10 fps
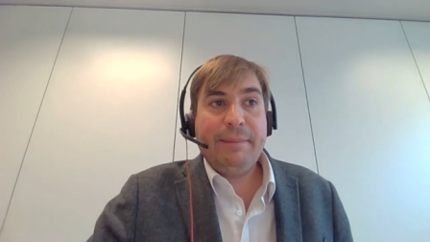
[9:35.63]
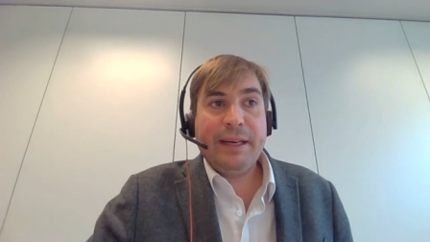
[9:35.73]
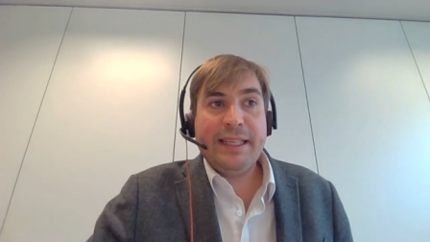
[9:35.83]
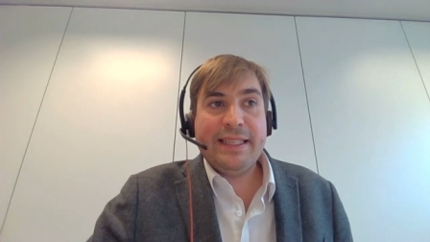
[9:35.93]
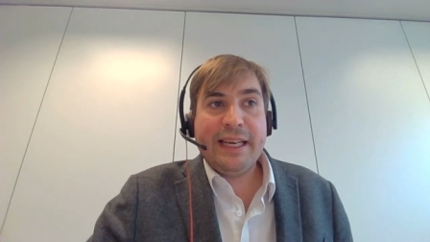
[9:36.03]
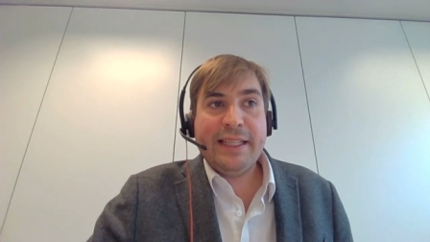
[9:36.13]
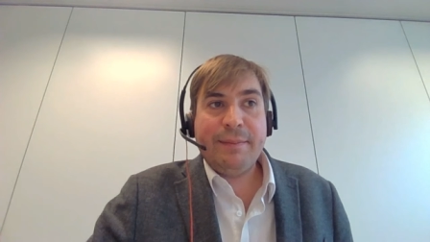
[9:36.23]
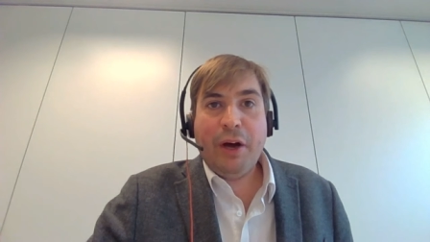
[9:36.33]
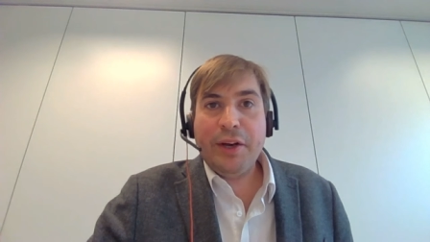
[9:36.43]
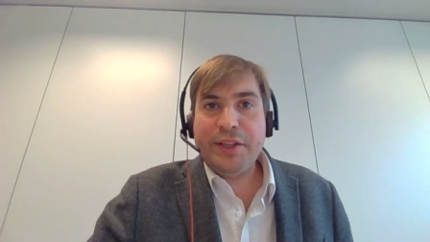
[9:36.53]
But it's it's
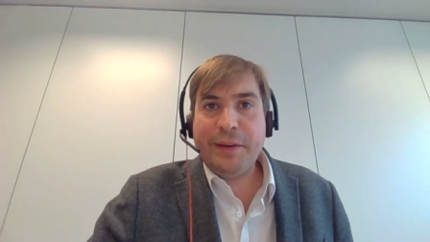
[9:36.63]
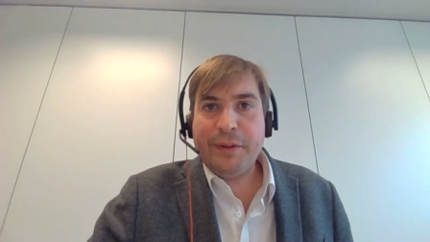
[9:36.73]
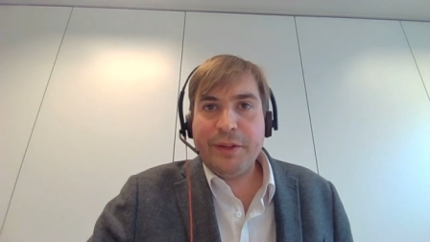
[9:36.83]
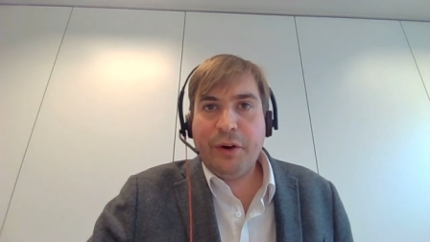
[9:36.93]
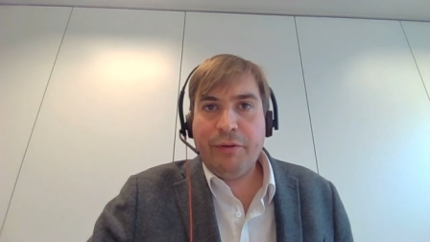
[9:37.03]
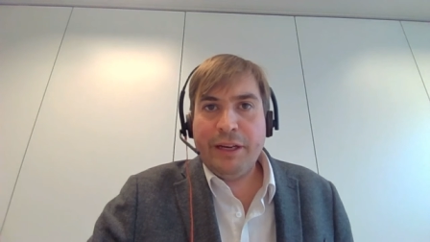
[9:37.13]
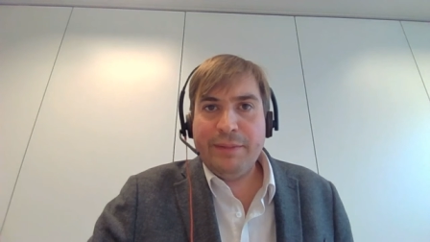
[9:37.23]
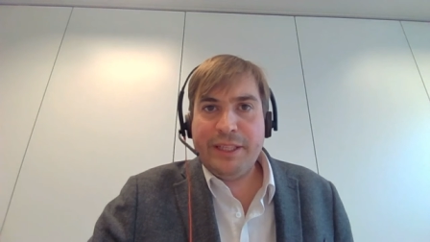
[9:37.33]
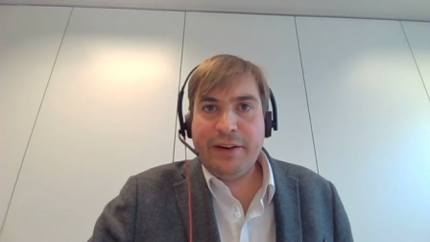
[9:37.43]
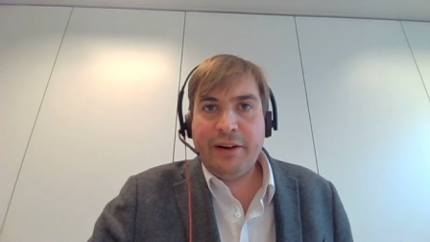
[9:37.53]
a partnership that's not really
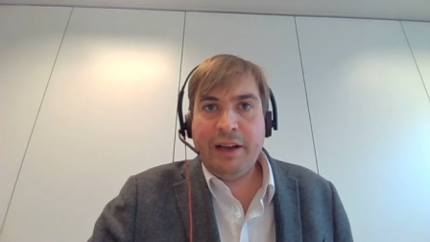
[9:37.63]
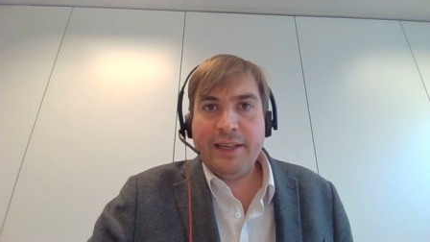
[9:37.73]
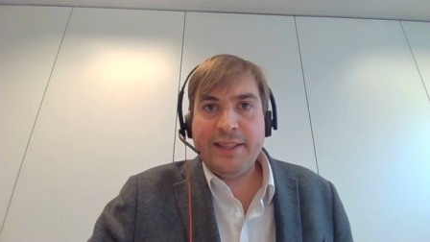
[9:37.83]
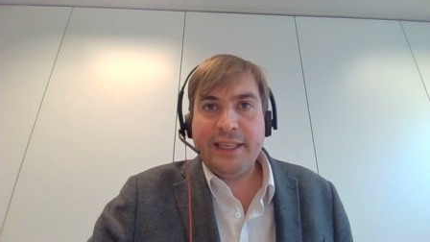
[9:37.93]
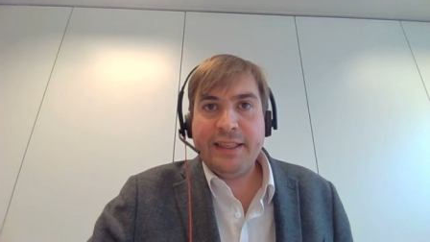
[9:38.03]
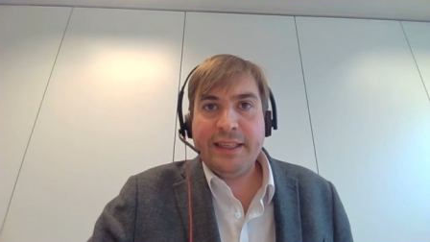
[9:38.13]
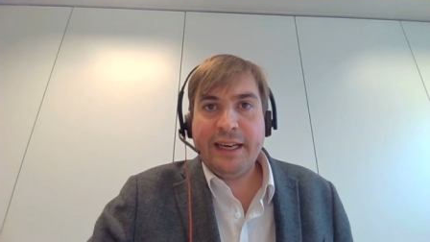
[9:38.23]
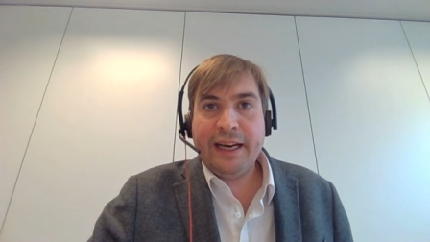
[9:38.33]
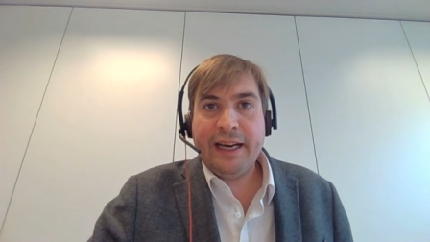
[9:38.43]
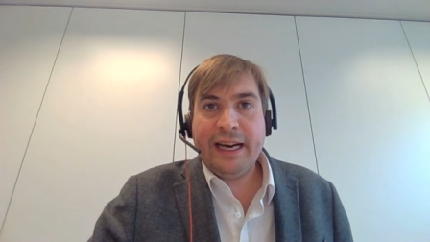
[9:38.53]
materialising
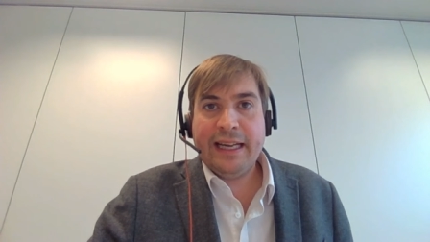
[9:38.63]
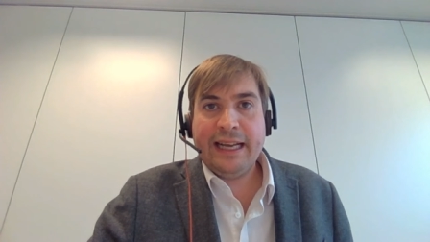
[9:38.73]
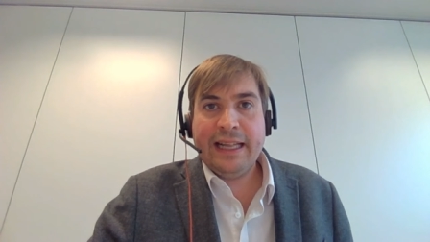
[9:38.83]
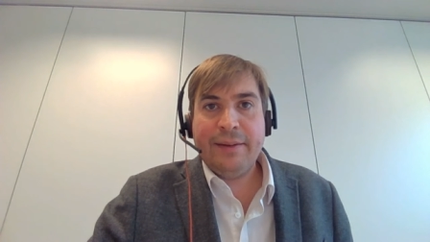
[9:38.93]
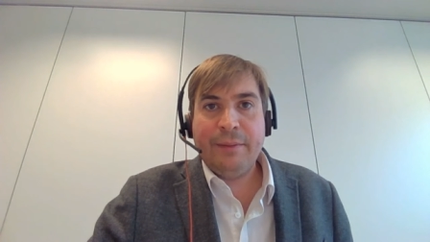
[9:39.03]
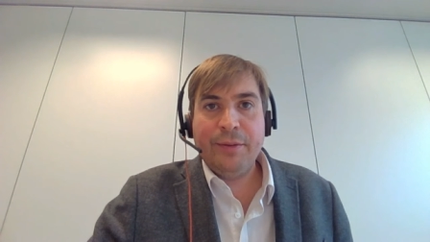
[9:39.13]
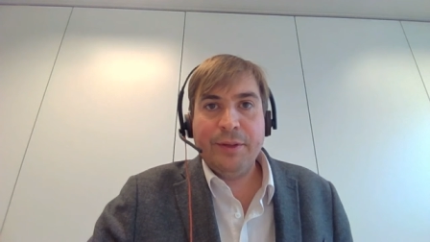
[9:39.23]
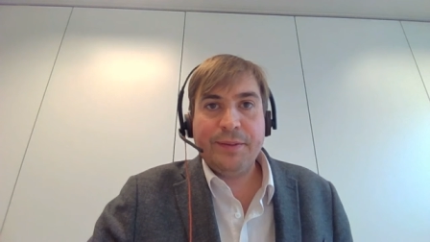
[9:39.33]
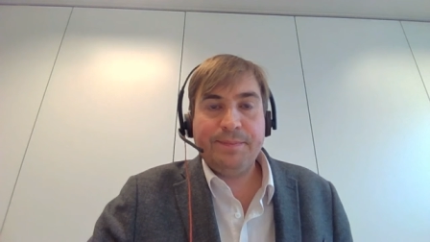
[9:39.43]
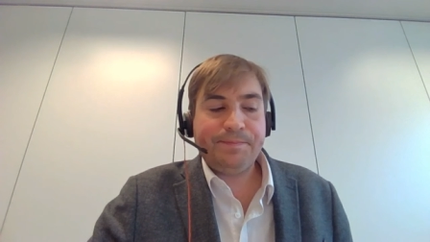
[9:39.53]
uh, at, at the
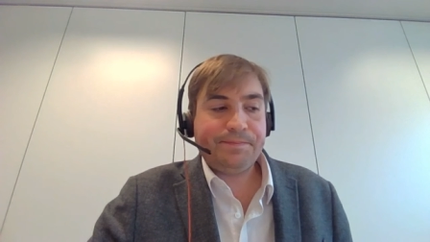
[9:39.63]
moment.